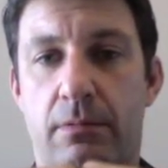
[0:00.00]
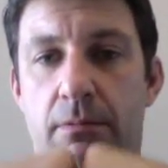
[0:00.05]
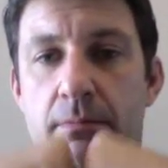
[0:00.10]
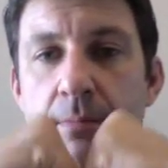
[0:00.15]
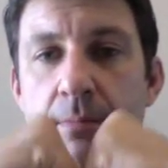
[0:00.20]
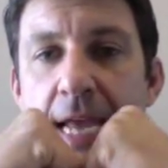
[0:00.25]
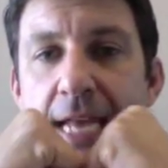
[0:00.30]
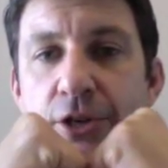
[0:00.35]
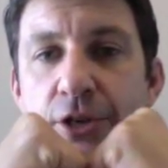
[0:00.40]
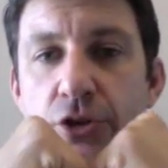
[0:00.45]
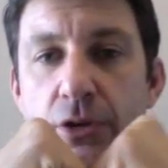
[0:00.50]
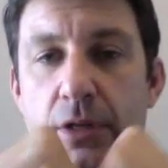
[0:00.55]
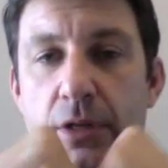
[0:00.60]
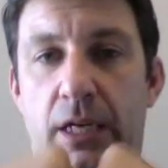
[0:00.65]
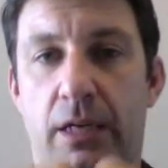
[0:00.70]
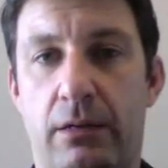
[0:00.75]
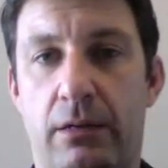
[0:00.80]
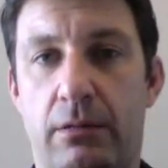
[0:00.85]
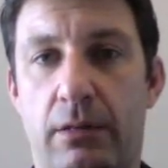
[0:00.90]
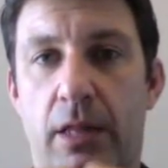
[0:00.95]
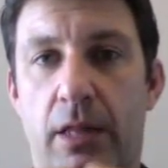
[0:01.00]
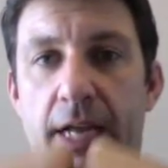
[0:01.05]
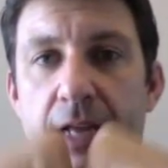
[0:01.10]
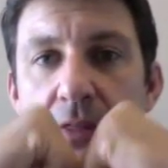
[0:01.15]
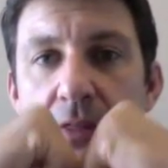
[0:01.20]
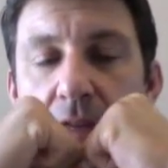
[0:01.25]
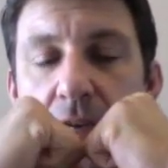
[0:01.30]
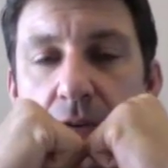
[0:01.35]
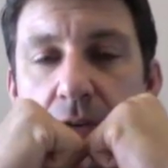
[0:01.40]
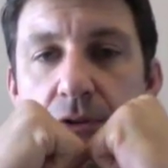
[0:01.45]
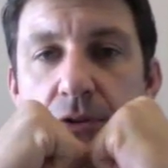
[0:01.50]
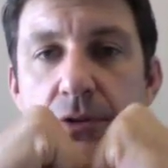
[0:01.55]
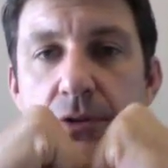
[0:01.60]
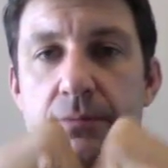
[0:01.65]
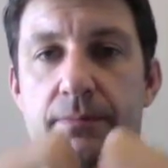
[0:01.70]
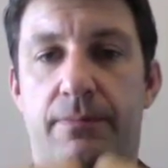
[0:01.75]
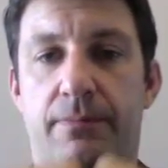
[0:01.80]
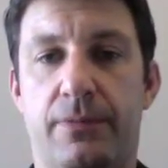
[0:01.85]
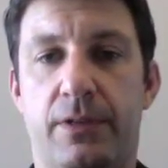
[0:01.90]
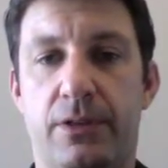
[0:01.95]
majorly like
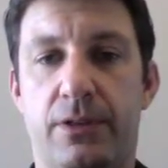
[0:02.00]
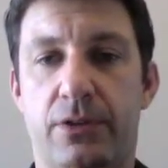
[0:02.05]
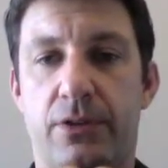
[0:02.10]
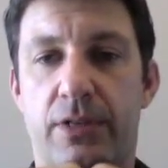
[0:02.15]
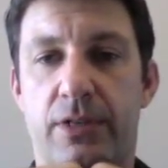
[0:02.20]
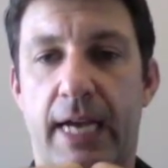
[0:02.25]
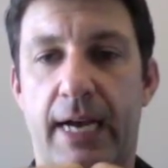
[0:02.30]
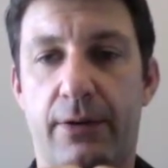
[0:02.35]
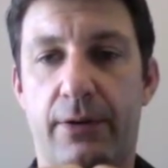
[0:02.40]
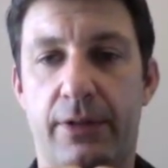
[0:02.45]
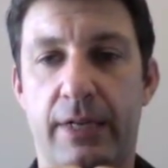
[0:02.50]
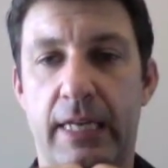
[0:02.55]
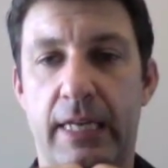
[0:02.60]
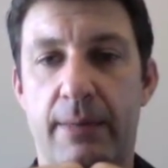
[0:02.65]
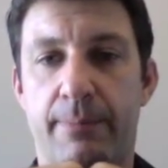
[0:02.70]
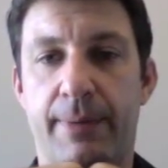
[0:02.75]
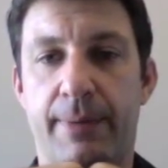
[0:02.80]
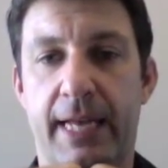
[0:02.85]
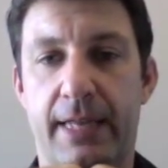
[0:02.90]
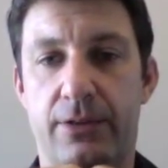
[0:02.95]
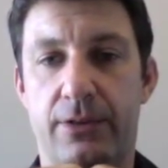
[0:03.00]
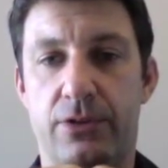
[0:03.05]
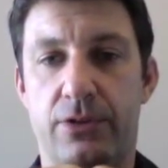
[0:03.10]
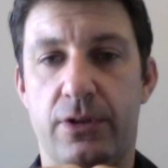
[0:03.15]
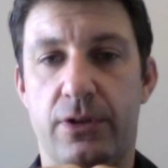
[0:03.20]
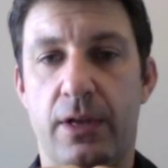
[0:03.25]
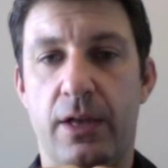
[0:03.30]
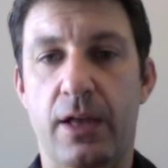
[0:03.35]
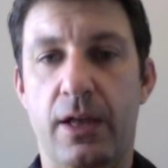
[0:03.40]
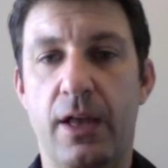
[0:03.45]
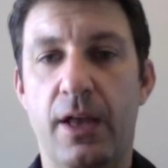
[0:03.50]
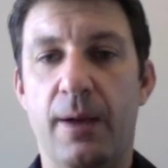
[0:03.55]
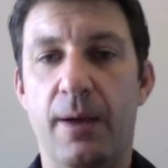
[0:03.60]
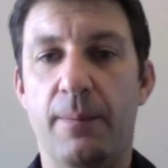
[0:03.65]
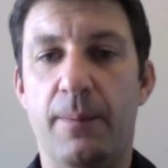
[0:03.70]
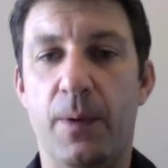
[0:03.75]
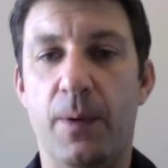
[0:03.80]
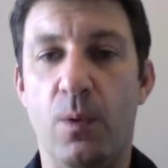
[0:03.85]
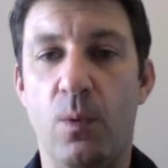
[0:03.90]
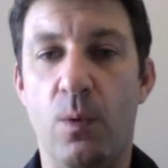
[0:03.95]
this. This is how the knee bends.
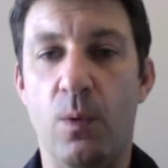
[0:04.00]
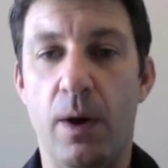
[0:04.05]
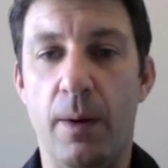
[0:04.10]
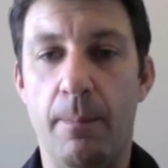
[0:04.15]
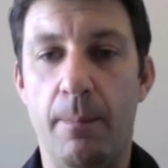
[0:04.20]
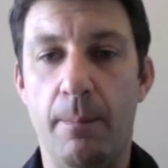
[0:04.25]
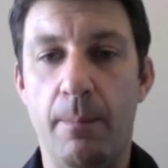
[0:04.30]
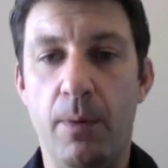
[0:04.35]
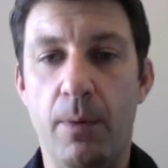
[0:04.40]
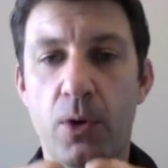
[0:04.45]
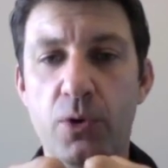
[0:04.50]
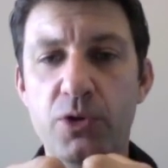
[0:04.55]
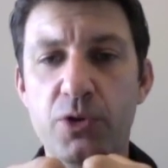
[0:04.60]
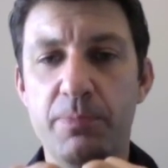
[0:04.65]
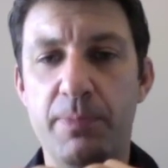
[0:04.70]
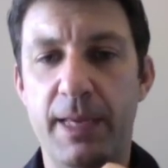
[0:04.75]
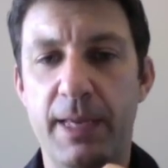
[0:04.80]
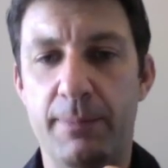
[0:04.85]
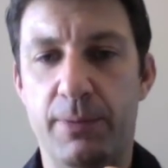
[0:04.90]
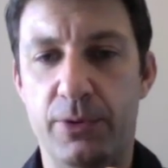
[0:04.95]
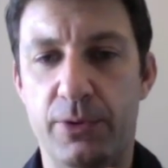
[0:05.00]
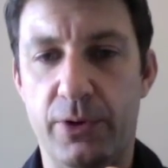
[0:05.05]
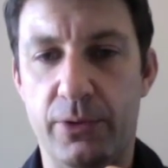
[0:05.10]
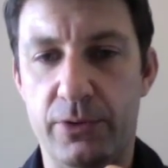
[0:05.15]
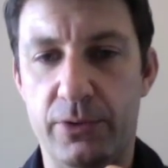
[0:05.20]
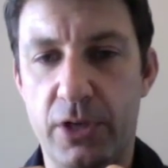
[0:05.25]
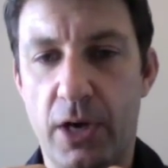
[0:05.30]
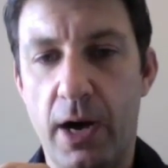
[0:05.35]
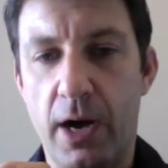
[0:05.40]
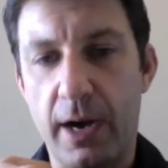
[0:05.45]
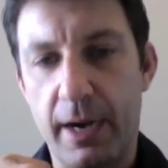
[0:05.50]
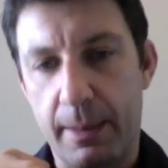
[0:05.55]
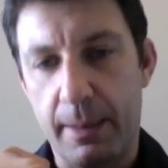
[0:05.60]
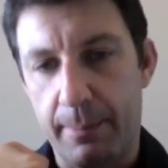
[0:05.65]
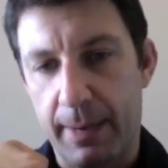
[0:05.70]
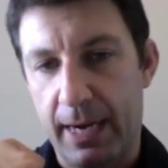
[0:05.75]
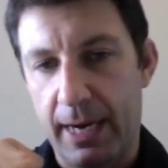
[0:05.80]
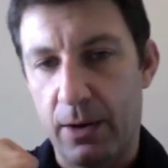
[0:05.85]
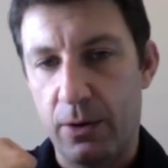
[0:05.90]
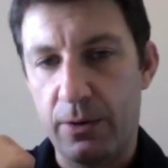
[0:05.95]
But what most people don't talk
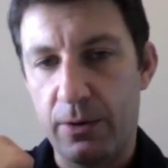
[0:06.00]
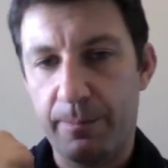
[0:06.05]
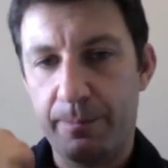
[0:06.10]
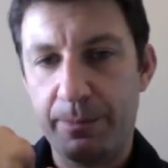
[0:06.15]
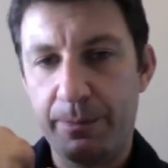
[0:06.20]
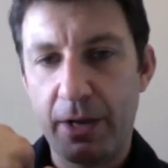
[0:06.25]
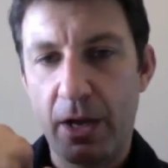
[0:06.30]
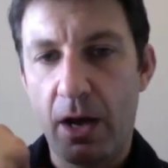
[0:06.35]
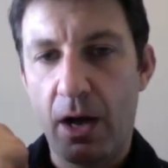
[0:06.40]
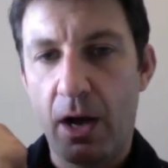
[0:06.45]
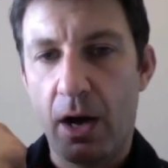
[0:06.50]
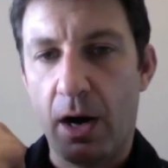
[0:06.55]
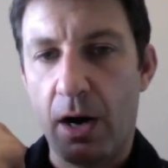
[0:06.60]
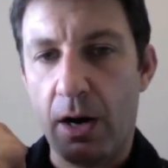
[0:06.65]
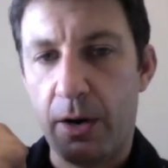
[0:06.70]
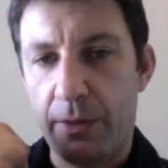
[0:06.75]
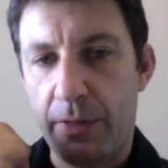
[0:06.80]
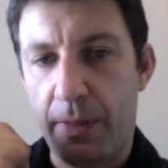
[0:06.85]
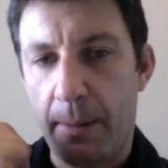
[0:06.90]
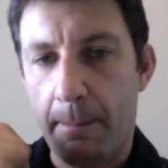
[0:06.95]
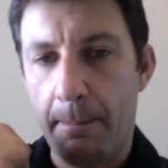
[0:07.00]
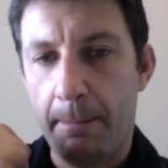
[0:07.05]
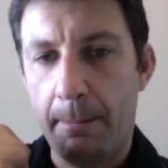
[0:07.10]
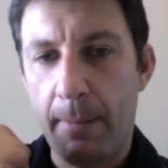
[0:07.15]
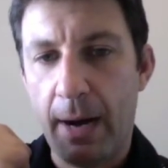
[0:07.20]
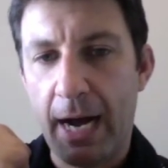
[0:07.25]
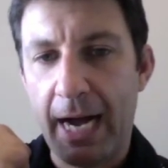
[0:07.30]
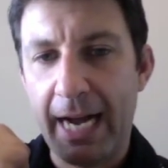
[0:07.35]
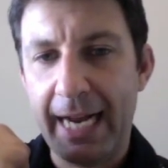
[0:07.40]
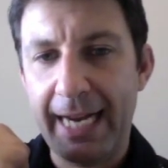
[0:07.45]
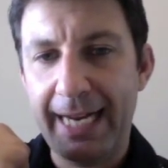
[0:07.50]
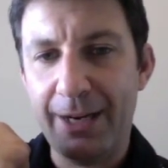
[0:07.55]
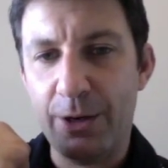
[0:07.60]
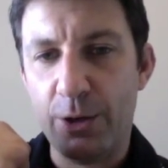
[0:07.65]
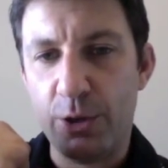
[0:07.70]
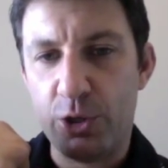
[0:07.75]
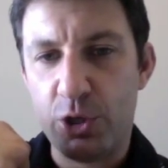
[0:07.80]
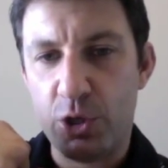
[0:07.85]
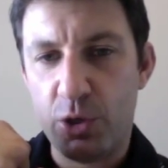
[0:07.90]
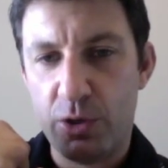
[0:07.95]
about are the
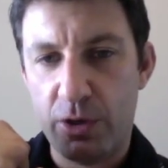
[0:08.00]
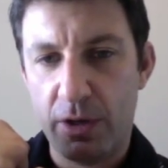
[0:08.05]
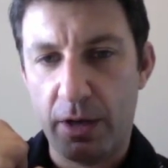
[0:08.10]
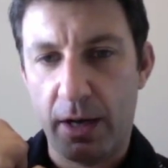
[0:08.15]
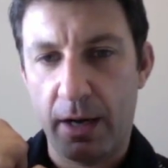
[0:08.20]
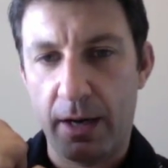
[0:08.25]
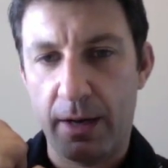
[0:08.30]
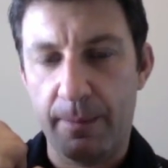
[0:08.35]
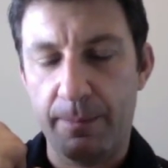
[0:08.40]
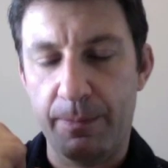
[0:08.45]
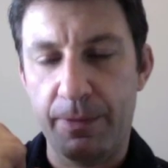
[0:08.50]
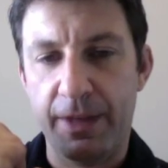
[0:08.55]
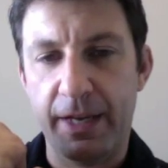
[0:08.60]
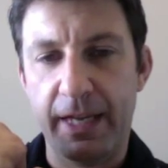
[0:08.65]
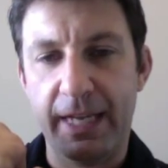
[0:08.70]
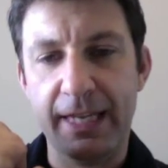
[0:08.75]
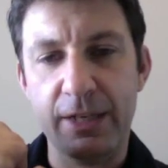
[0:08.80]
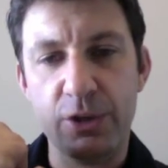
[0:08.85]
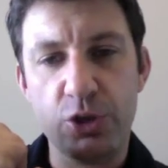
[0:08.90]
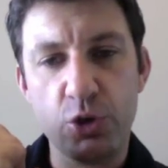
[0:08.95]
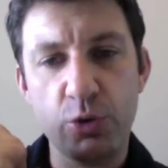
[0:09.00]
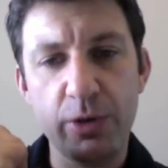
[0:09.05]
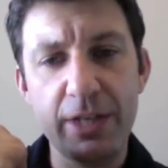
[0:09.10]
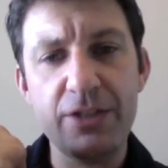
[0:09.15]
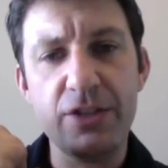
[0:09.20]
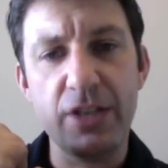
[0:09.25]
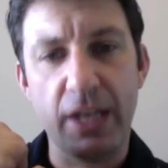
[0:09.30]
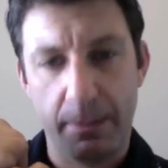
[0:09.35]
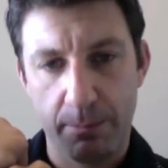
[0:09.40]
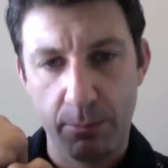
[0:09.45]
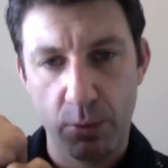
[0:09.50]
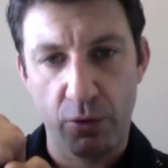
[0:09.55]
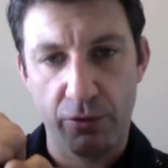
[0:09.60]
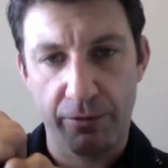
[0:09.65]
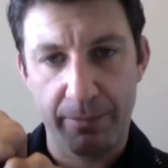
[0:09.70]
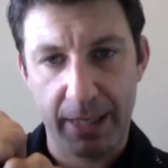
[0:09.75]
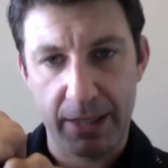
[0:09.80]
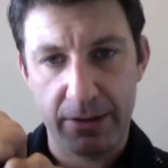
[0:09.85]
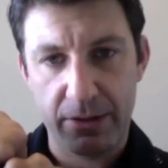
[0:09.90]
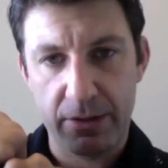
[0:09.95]
minor, uh, the intrinsic
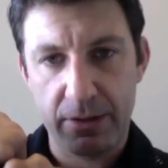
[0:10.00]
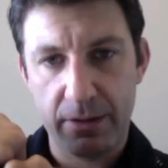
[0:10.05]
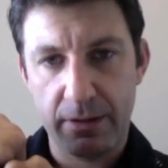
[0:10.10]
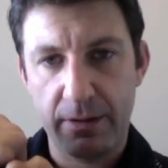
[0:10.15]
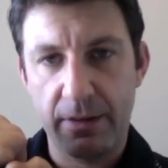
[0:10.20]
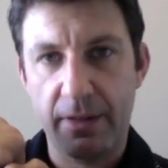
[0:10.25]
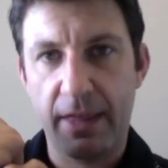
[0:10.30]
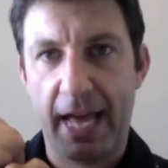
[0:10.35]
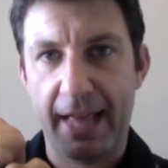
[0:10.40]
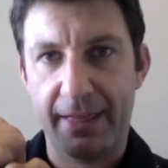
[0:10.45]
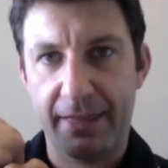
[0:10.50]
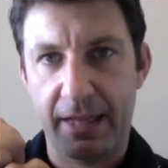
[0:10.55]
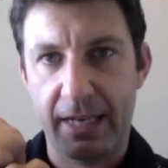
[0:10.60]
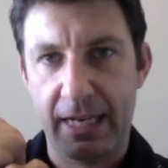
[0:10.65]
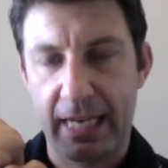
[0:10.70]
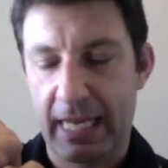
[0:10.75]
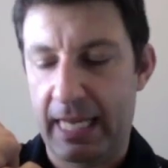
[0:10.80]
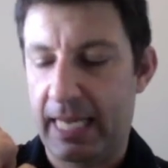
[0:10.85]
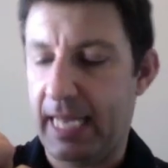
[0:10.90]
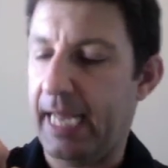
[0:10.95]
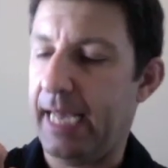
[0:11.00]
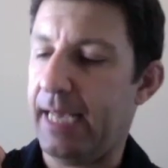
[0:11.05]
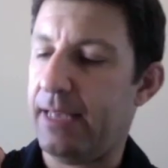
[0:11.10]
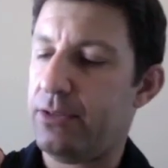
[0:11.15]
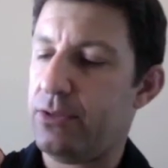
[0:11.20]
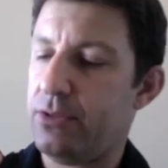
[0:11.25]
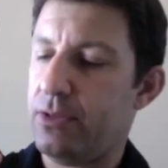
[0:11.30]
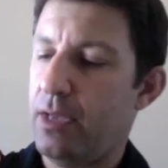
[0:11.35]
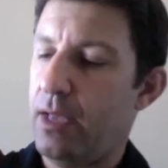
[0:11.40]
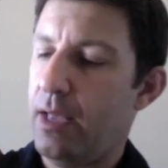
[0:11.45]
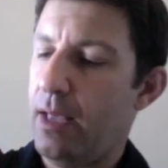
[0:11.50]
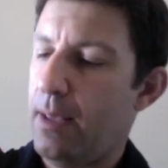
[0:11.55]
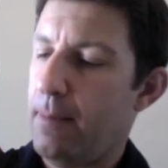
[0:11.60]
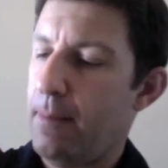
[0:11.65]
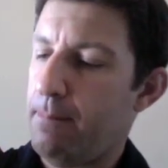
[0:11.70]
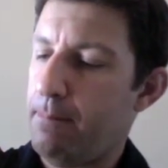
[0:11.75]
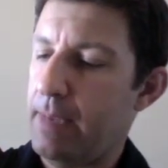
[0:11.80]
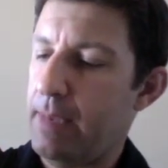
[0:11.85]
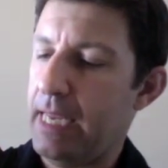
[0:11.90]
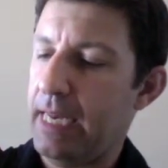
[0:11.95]
movements that the knee has,
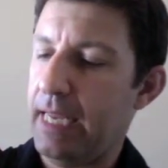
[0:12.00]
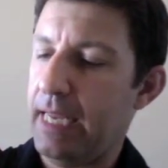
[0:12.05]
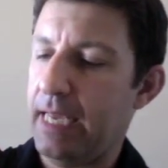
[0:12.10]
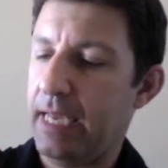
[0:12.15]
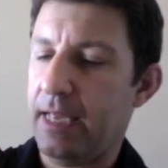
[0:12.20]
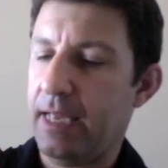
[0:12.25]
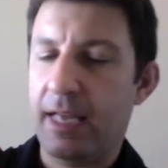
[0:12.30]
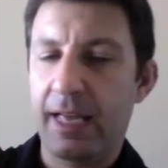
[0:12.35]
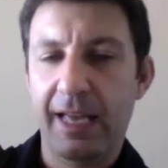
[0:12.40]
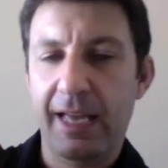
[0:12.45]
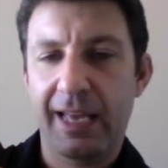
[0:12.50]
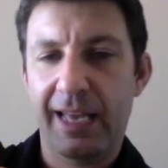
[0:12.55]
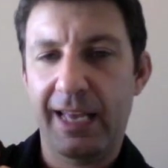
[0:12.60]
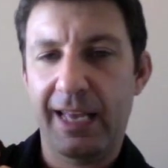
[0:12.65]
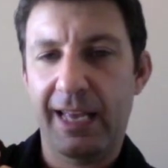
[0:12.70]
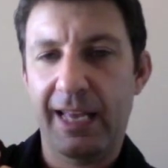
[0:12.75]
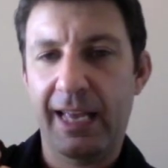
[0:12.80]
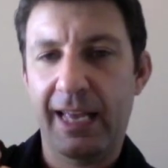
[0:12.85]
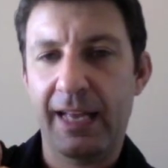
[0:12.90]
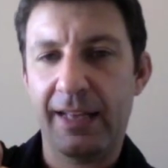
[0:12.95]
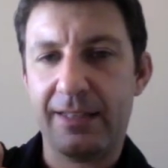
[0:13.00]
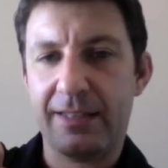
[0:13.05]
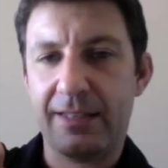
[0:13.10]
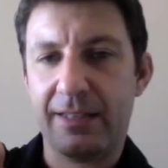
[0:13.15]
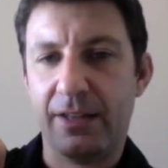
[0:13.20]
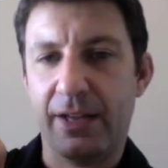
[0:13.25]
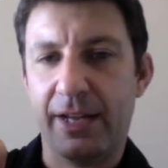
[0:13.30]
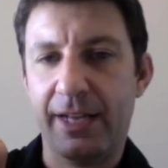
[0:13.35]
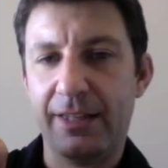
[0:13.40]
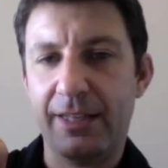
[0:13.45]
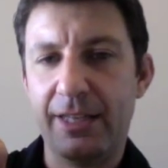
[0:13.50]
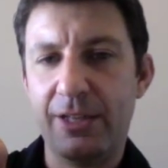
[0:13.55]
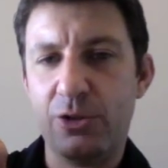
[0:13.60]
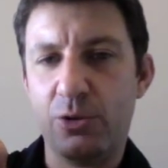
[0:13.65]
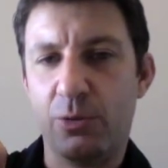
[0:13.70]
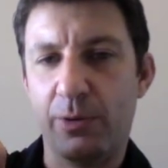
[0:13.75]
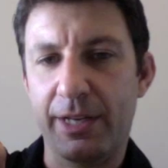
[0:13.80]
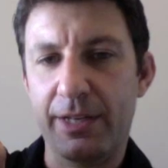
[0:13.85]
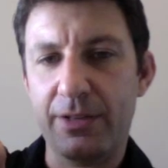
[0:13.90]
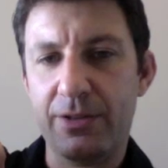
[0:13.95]
meaning it slightly
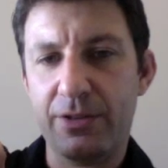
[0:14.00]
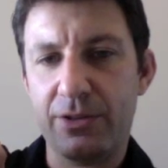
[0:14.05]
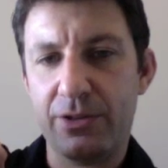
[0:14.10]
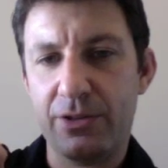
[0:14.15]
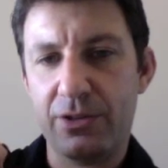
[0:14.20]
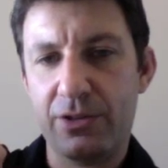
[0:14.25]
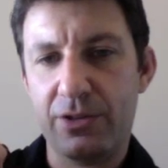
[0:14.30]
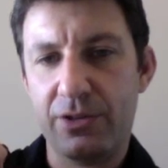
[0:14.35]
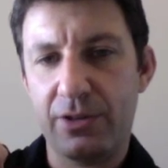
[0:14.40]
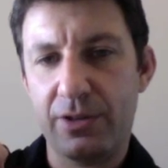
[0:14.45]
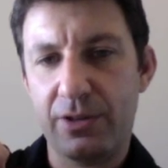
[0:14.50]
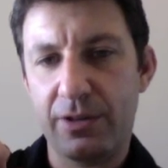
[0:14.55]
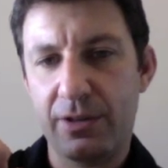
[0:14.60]
twists,